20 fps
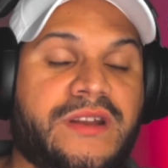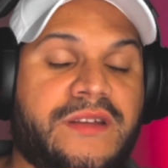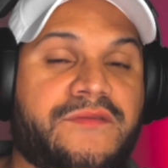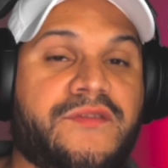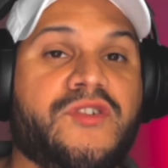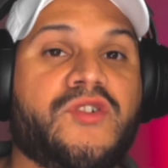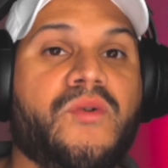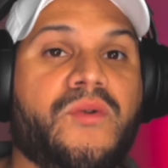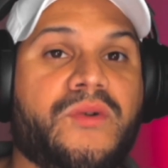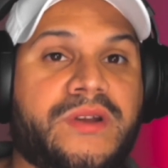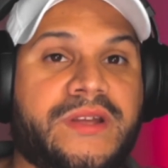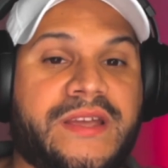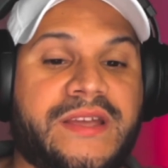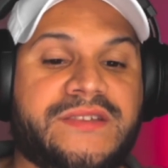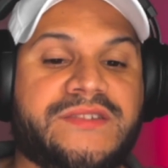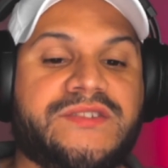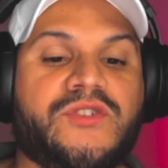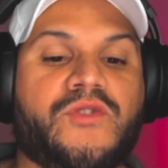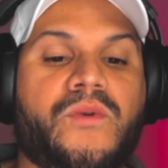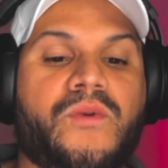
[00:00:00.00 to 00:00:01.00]
if you're going
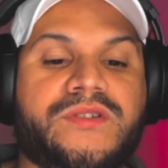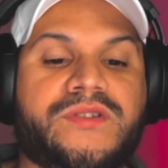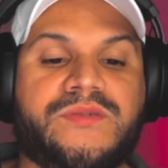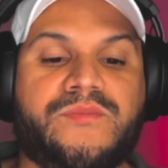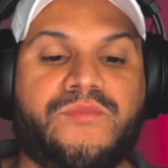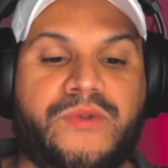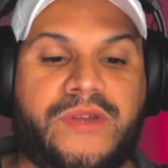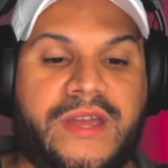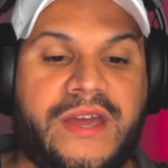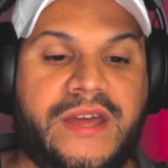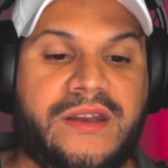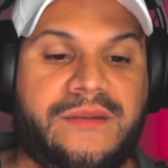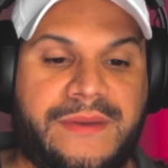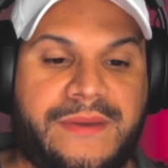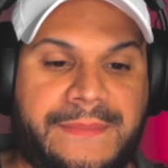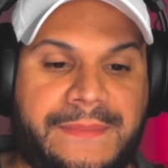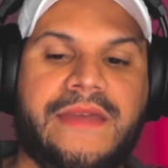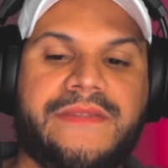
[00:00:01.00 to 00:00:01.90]
against a quantum weak enemy.